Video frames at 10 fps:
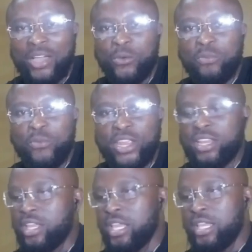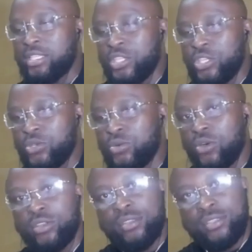We bring the issue or
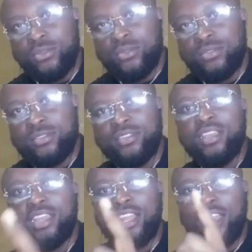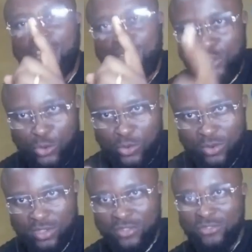issues and allow you,
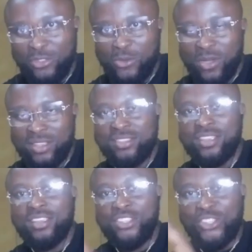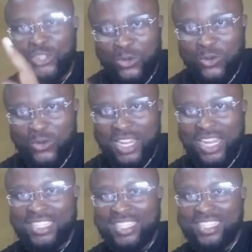the viewers, you that
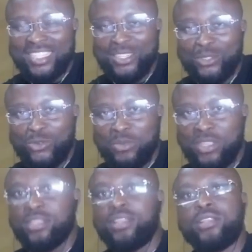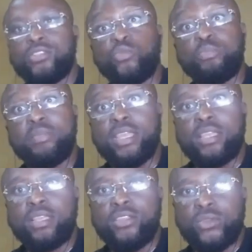is listening to me, to make
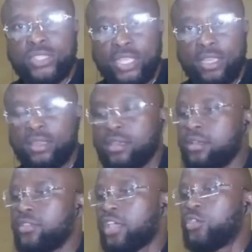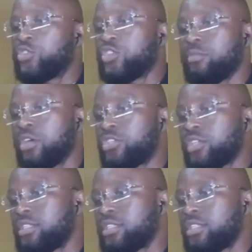your say. Thank you so much. It's